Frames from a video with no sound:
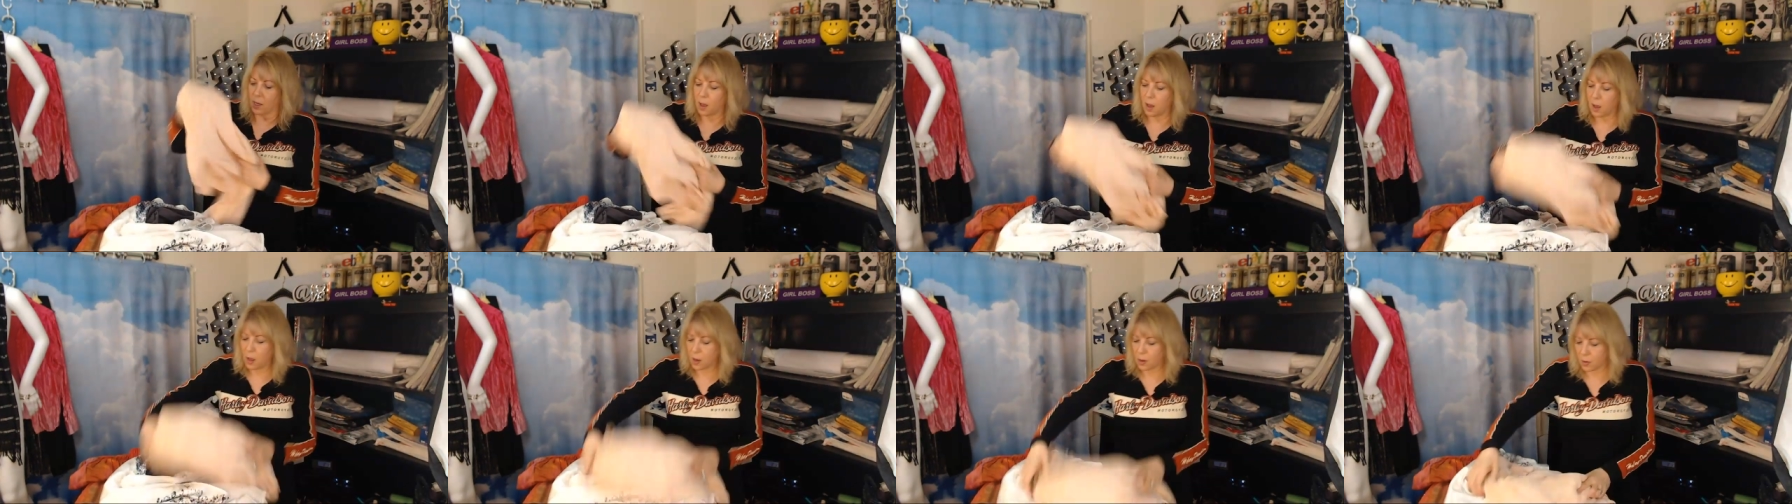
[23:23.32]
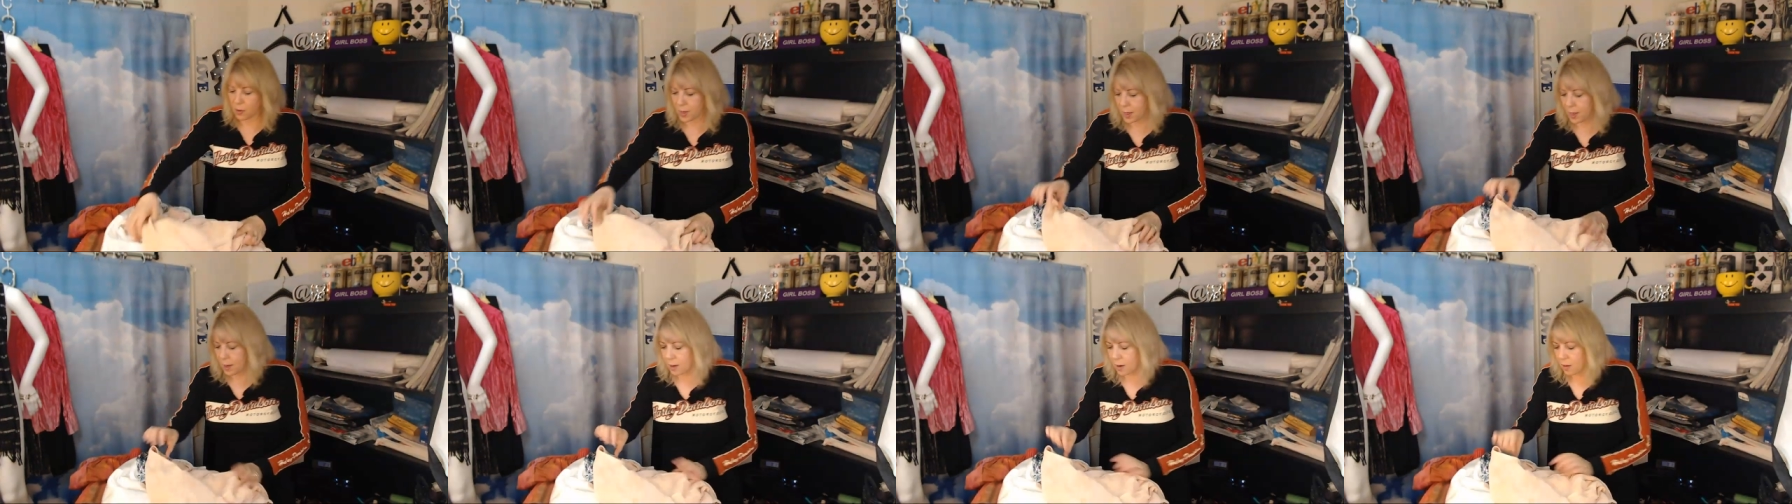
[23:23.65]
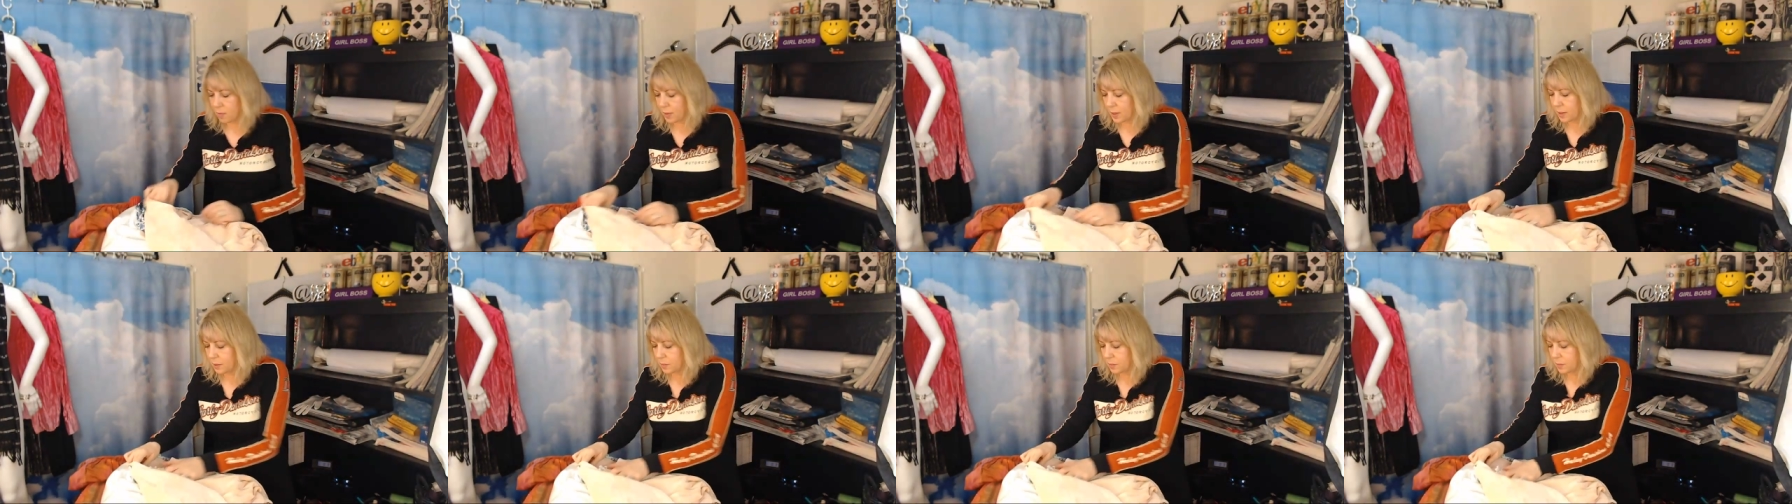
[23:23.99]
color
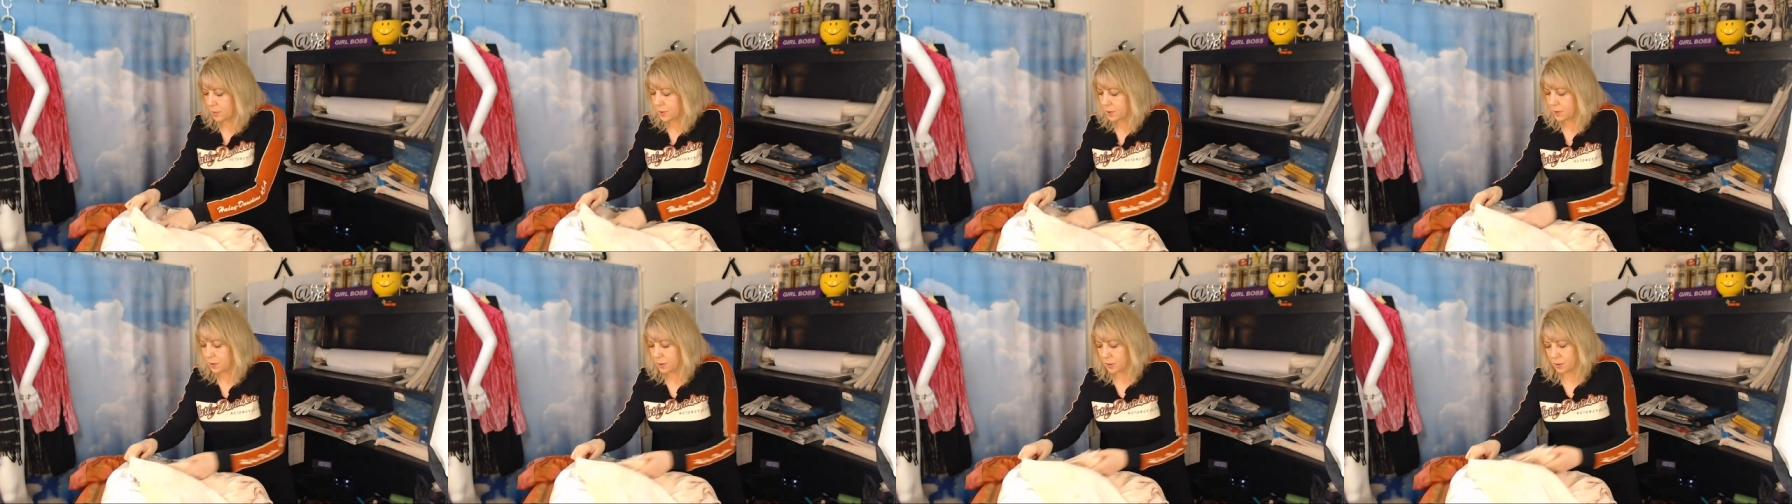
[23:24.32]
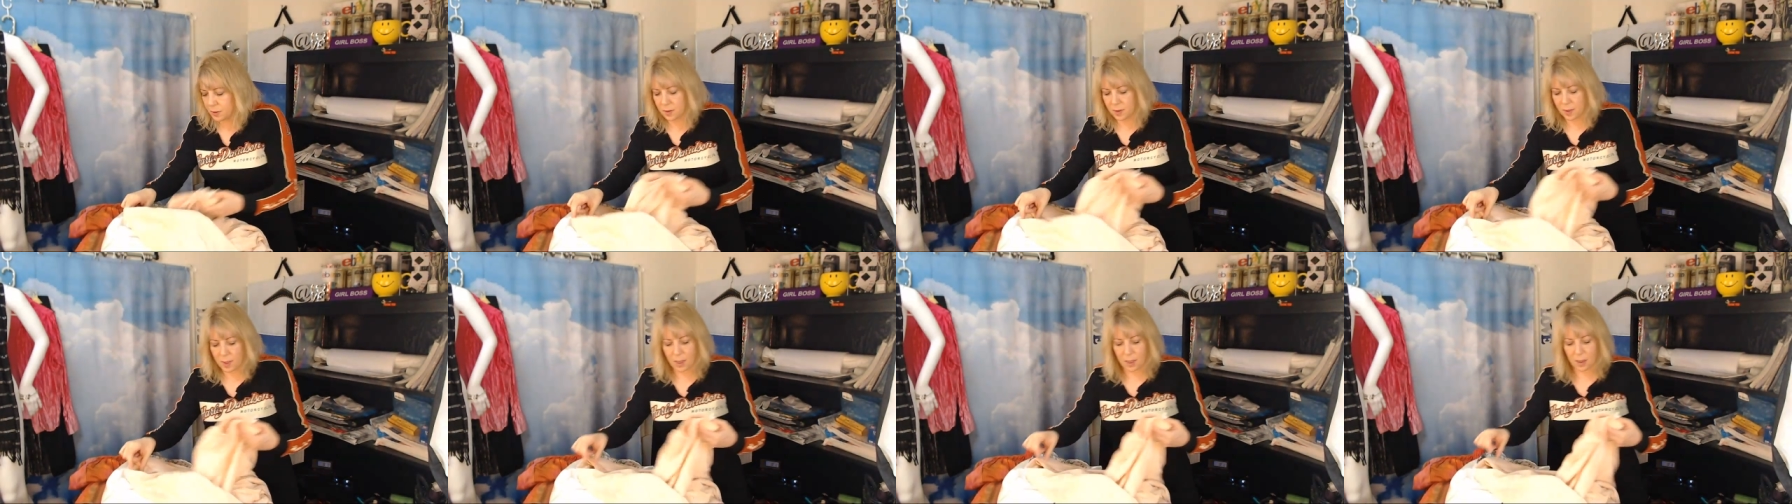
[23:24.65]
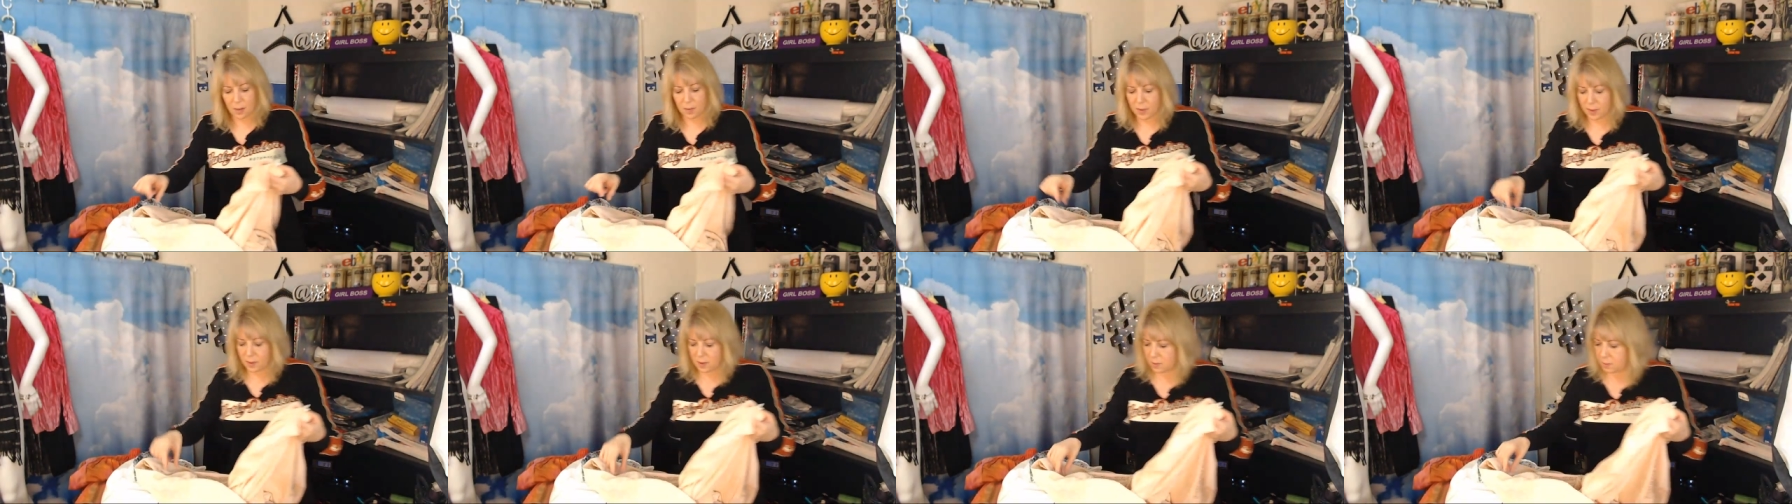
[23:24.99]
here, but it will still
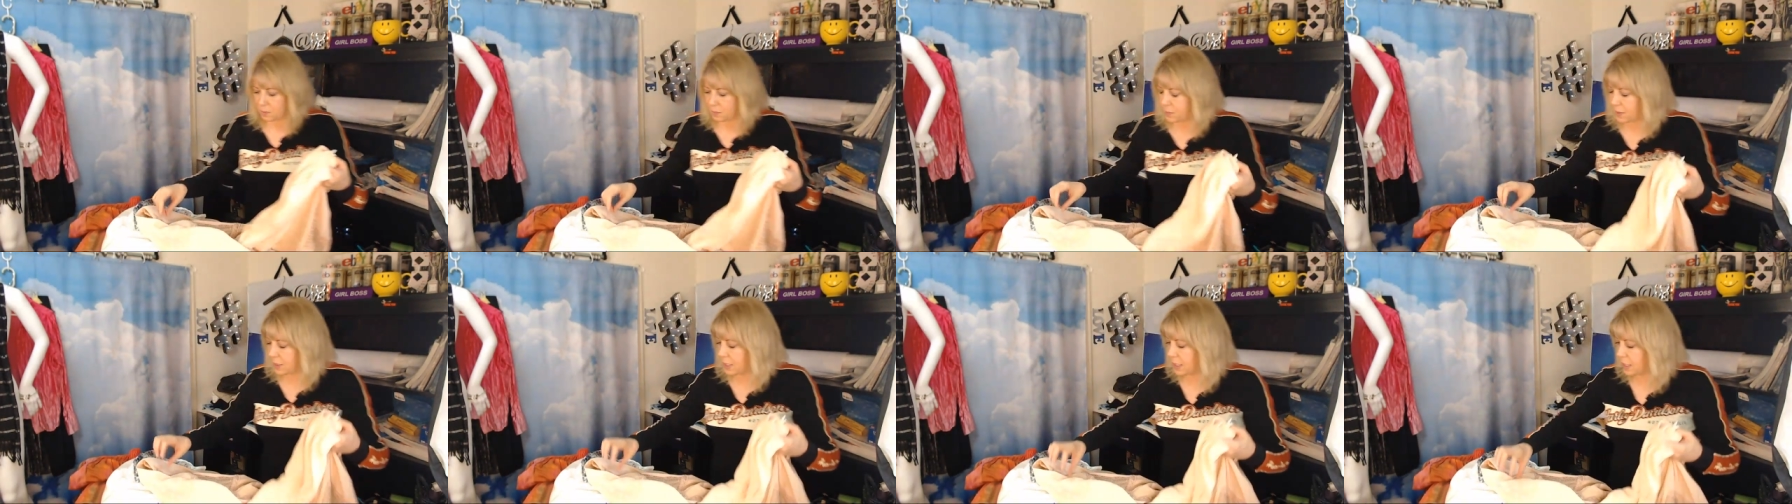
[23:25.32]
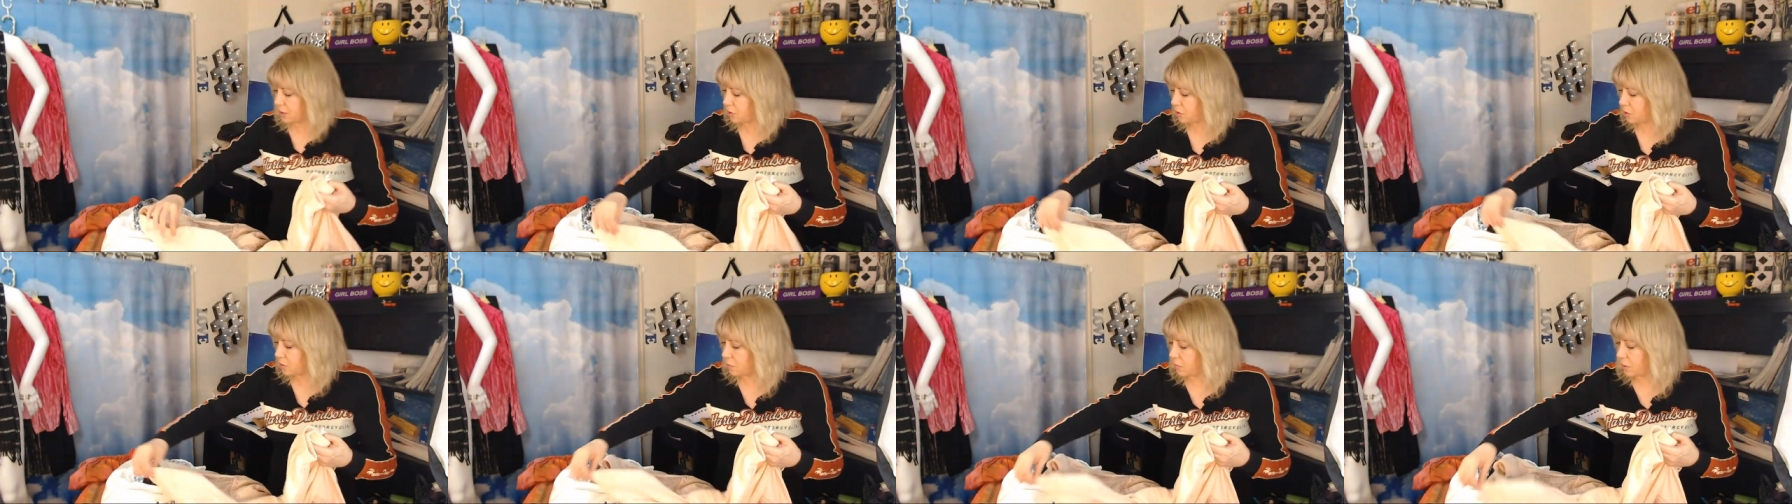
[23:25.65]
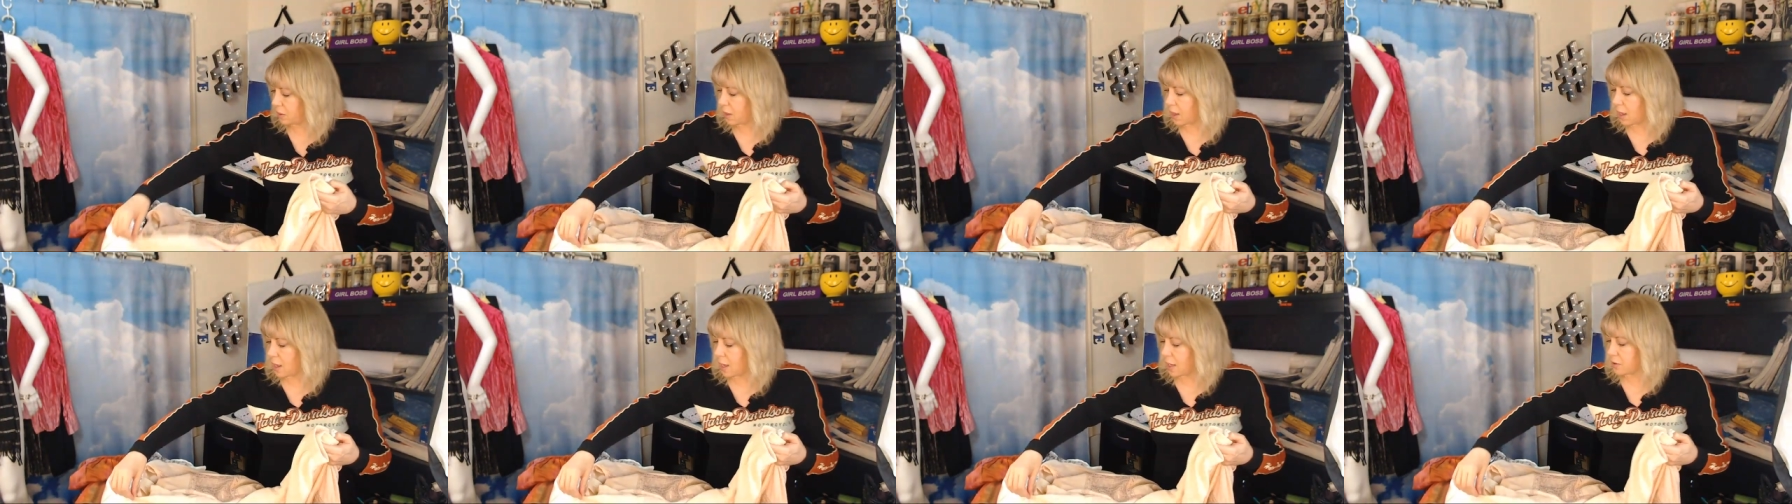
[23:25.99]
sell. It's peach
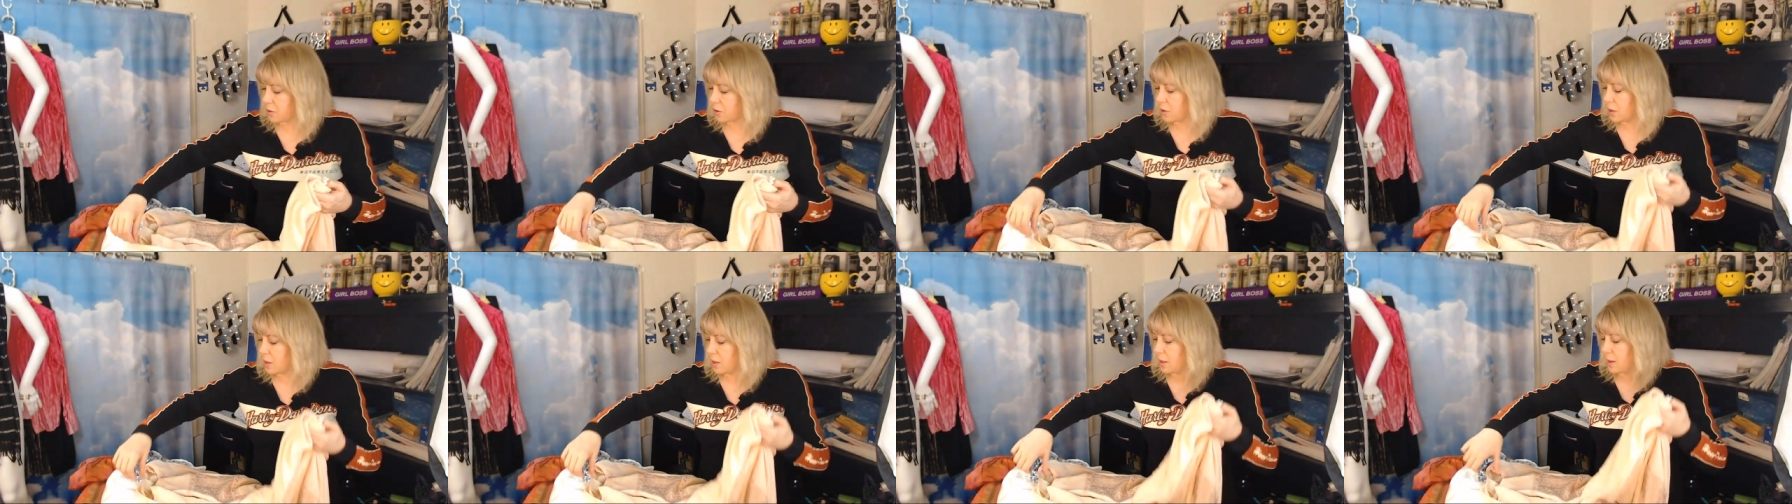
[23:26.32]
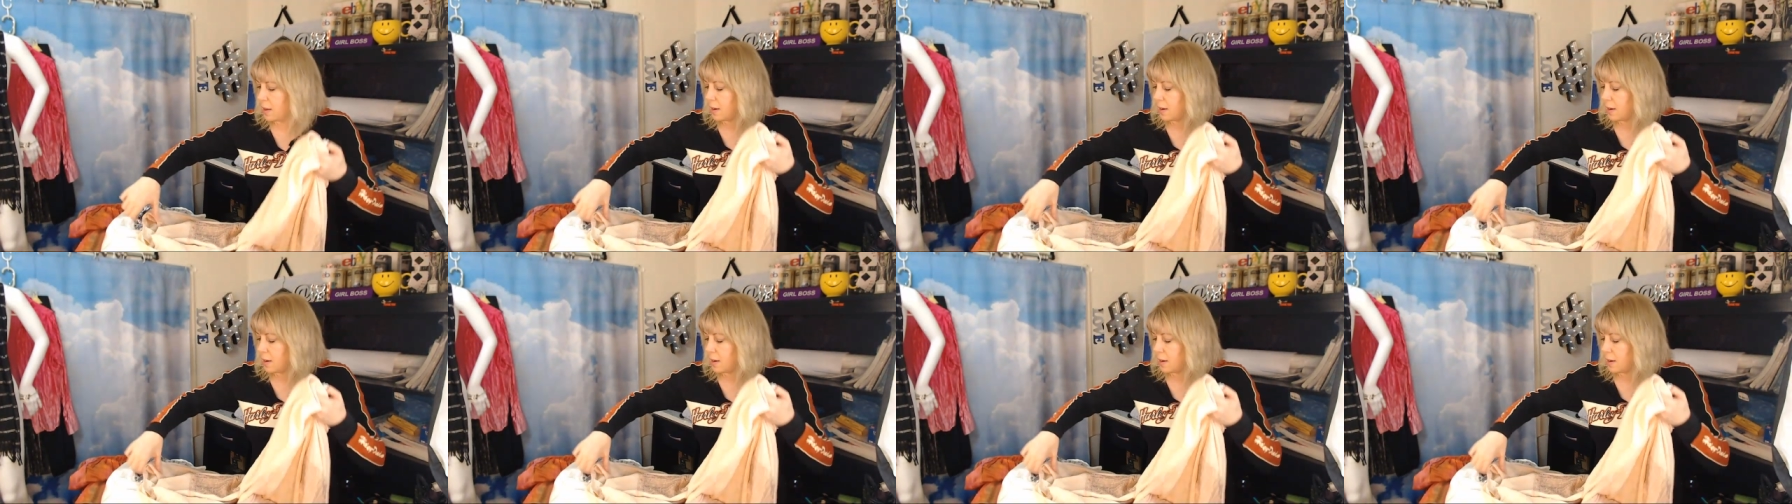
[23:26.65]
blush.